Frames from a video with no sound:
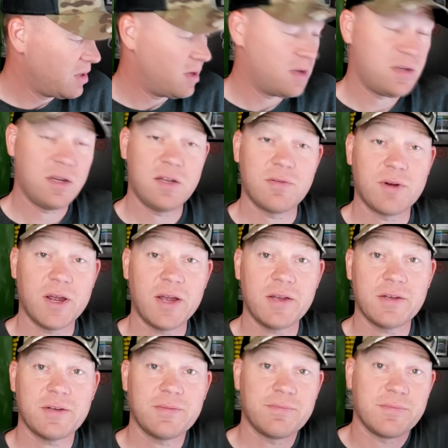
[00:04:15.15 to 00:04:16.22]
let's hit the
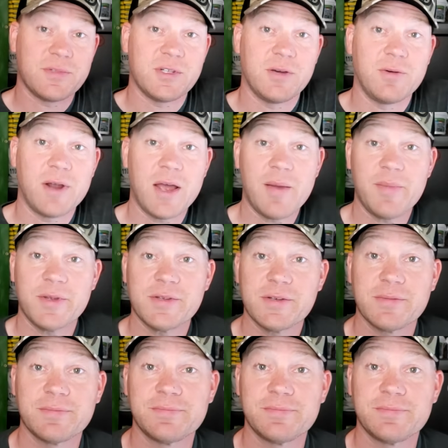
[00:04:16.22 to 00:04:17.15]
range, see what happens.